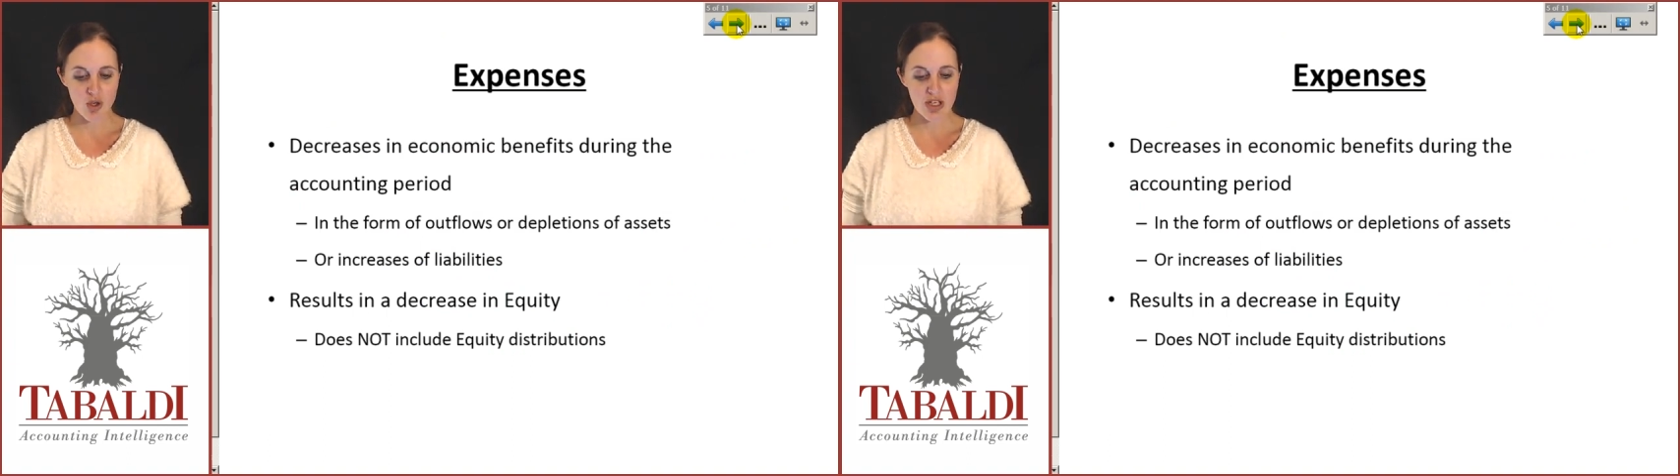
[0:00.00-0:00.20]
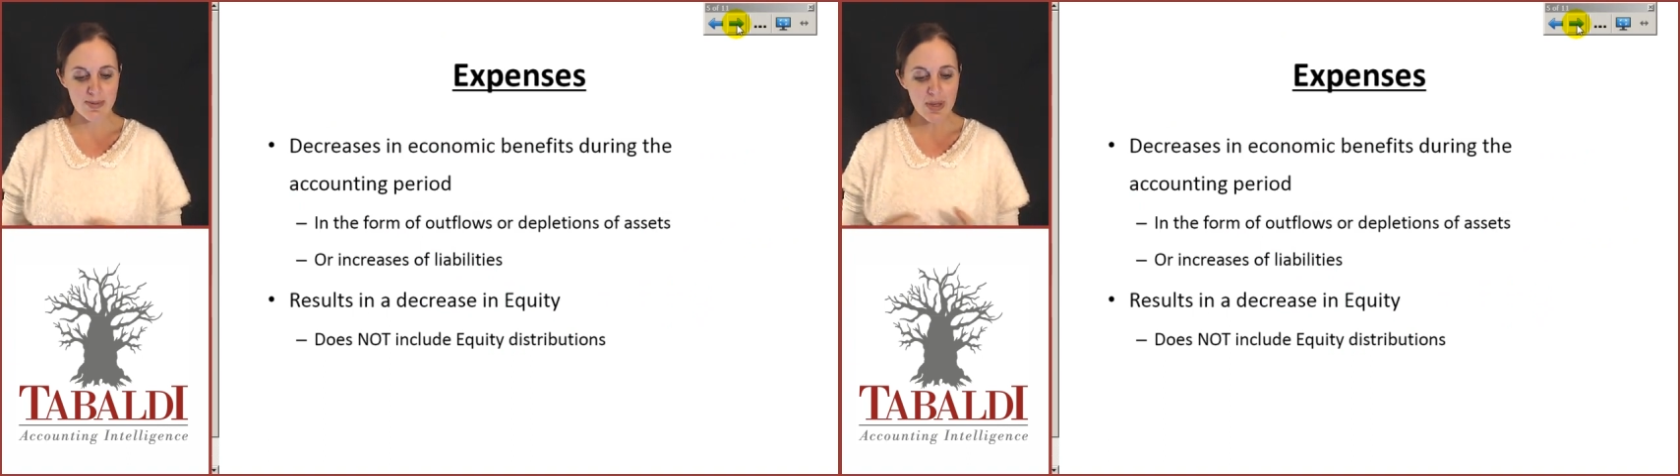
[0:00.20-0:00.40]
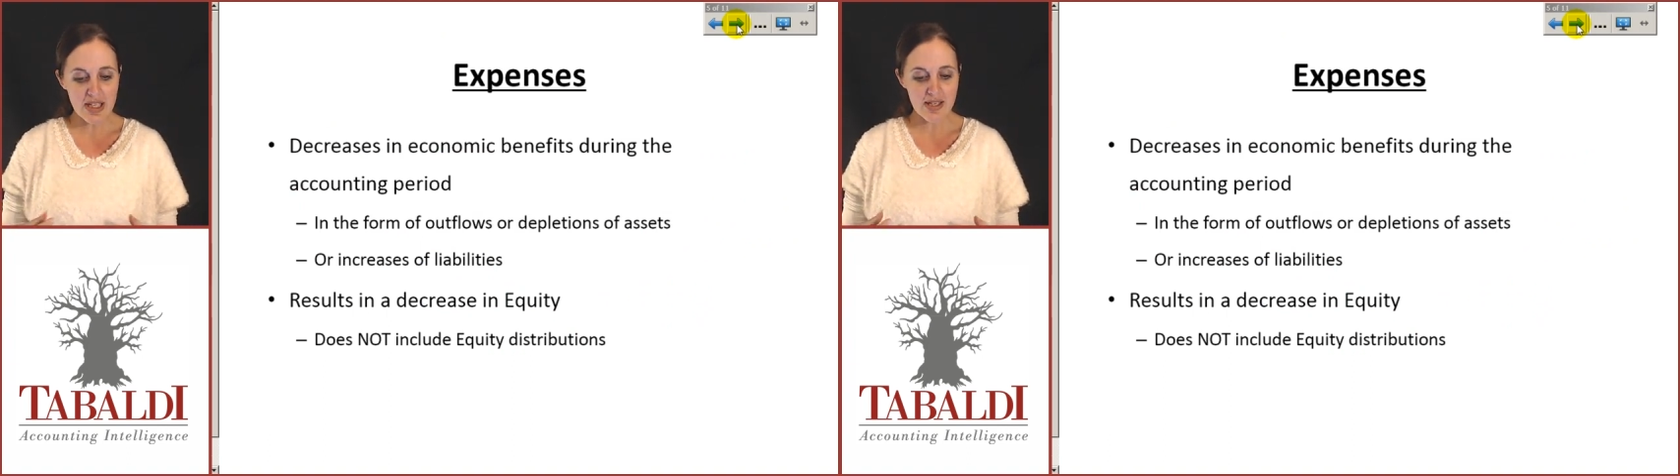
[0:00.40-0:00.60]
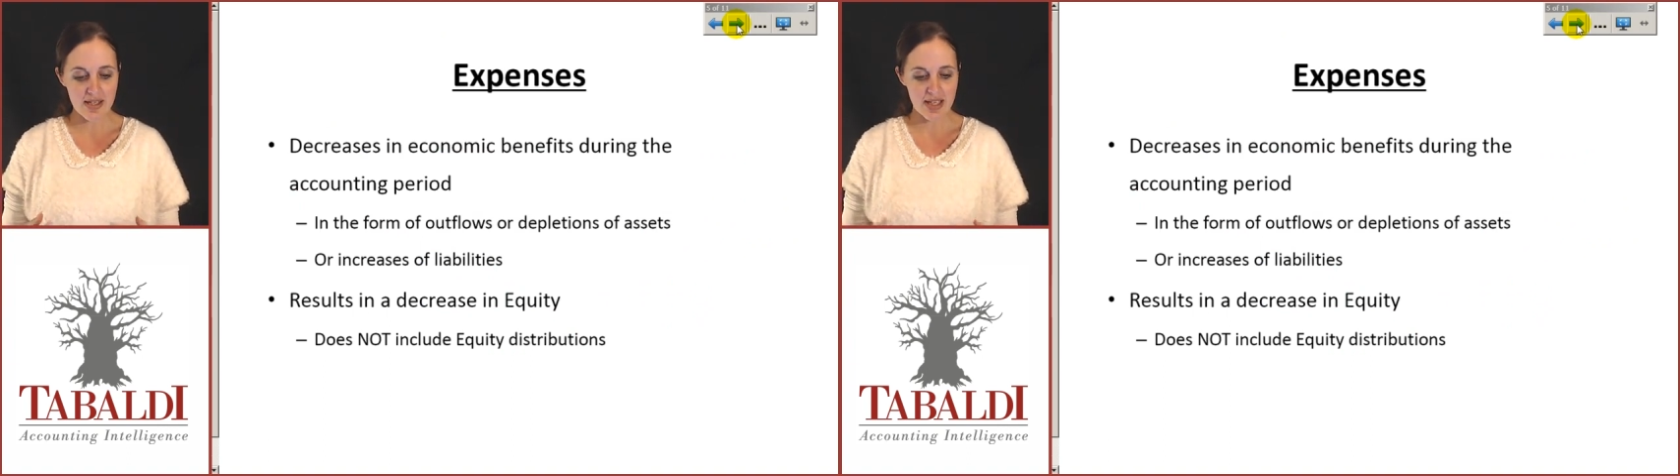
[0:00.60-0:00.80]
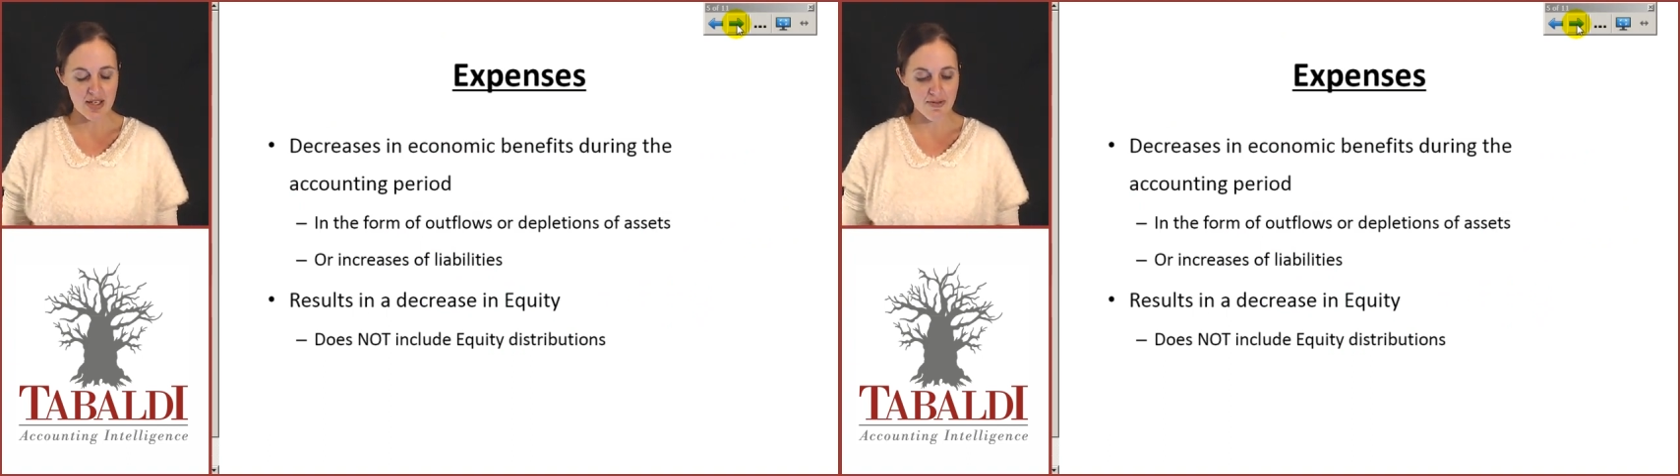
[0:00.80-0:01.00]
So,
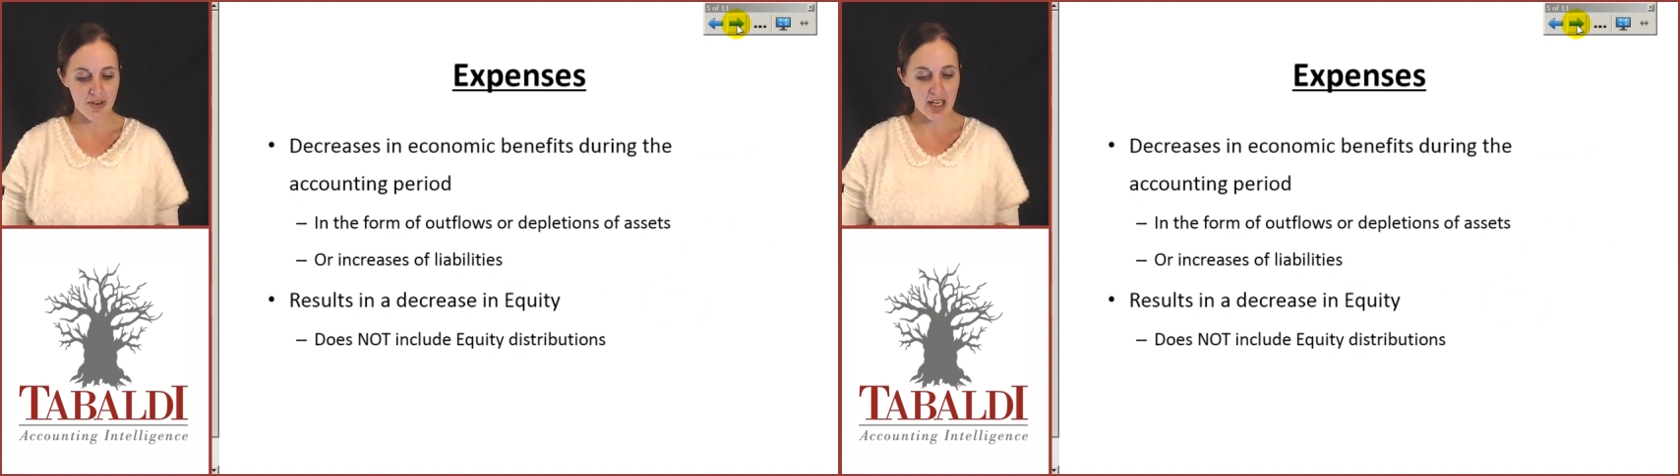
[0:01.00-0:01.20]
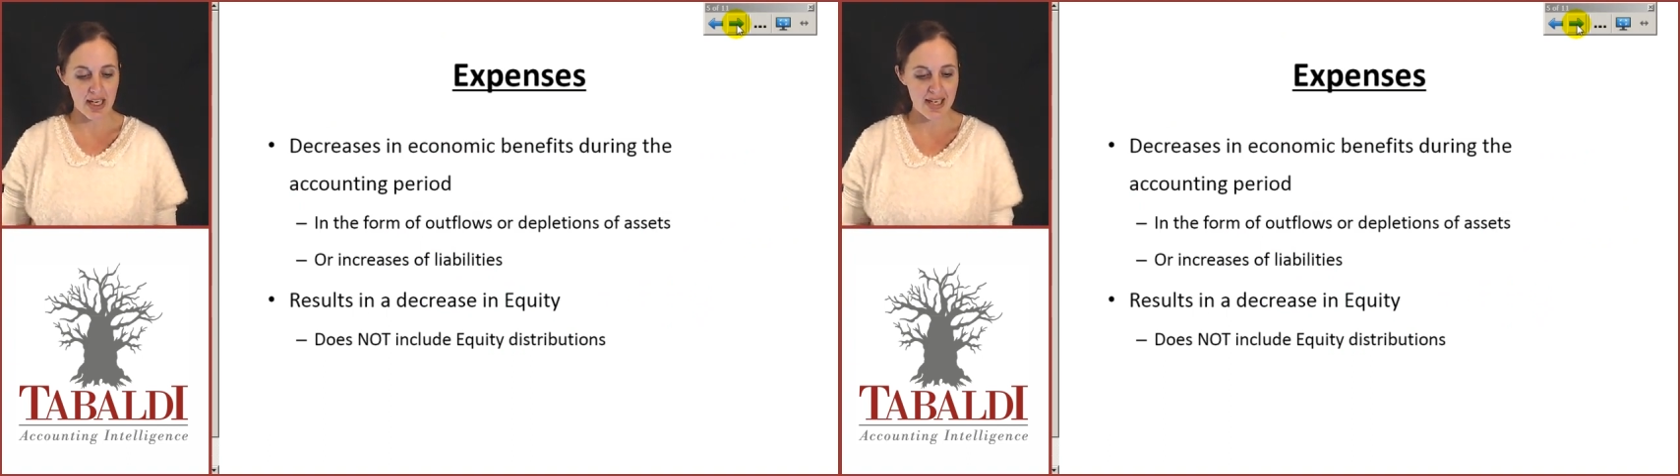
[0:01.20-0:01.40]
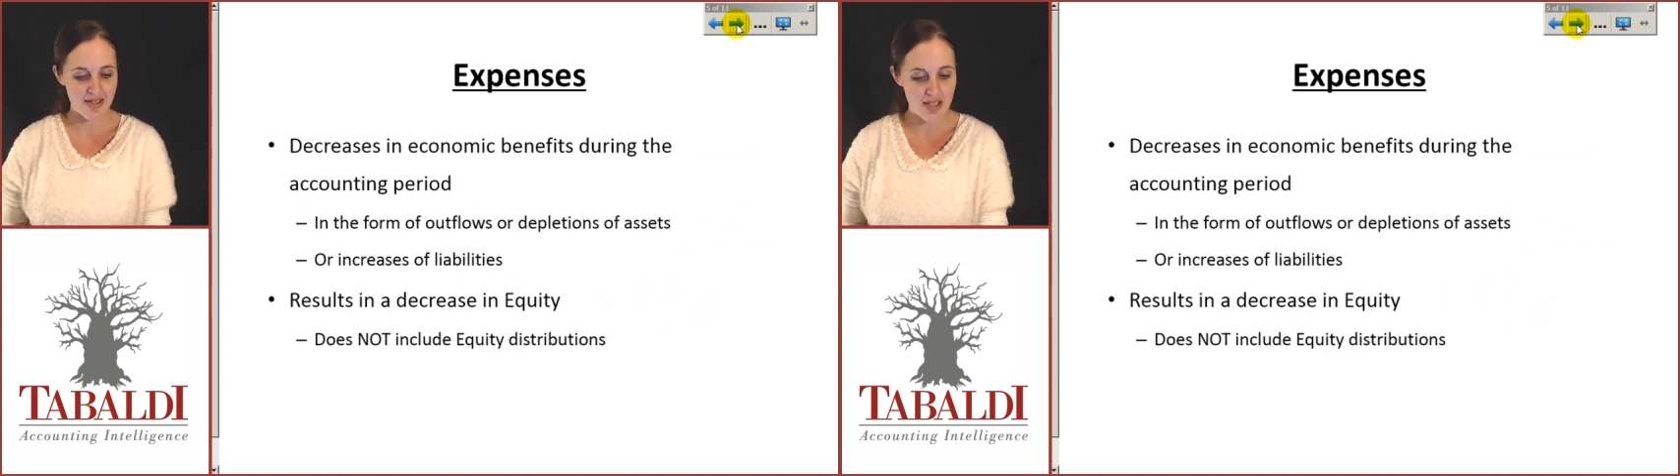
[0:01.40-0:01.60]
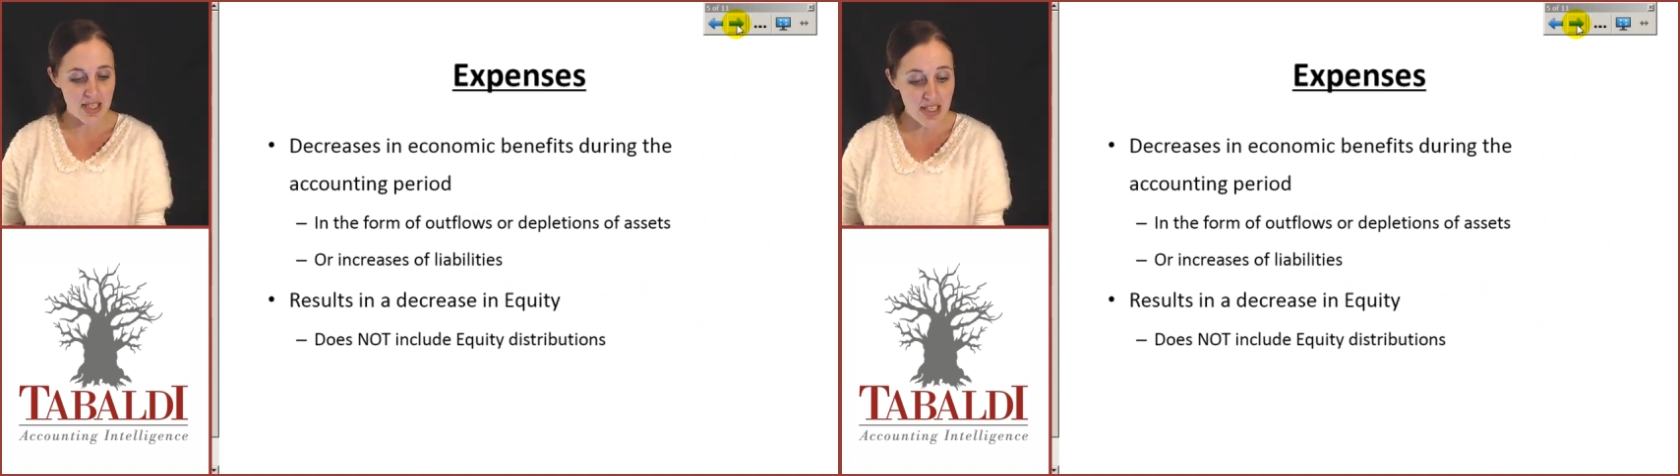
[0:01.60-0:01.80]
expenses they define as